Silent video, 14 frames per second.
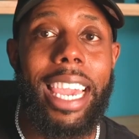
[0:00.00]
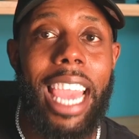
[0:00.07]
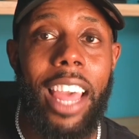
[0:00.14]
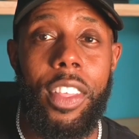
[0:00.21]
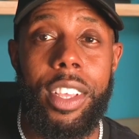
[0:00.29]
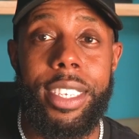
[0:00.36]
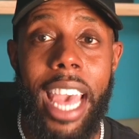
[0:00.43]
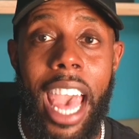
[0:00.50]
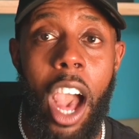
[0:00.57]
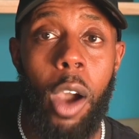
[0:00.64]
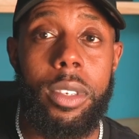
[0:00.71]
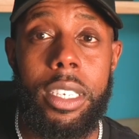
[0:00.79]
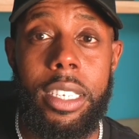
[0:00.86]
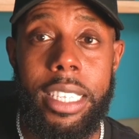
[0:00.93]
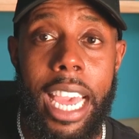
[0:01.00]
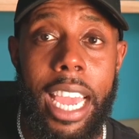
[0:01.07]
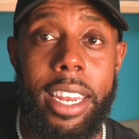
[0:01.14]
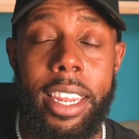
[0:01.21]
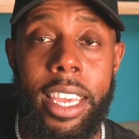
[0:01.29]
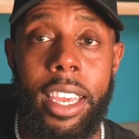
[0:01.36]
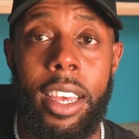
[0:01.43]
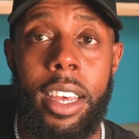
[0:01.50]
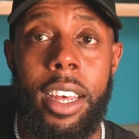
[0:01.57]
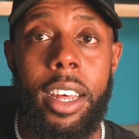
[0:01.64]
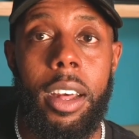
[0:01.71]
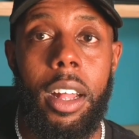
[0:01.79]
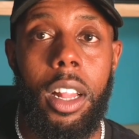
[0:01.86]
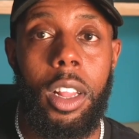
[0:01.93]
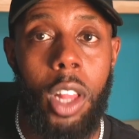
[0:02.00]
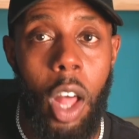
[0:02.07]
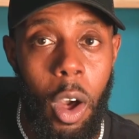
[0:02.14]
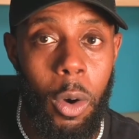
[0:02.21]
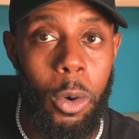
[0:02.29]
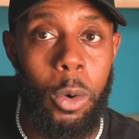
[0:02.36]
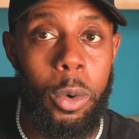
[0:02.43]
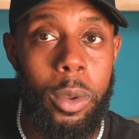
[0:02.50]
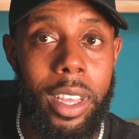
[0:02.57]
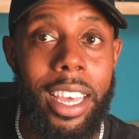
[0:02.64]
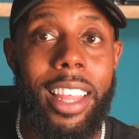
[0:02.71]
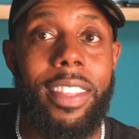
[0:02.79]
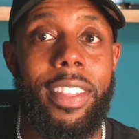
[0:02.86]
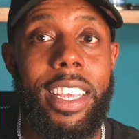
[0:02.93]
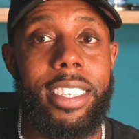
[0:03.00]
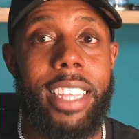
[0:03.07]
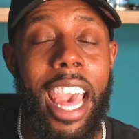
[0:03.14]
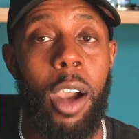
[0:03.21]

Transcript: I got this outstanding loan, this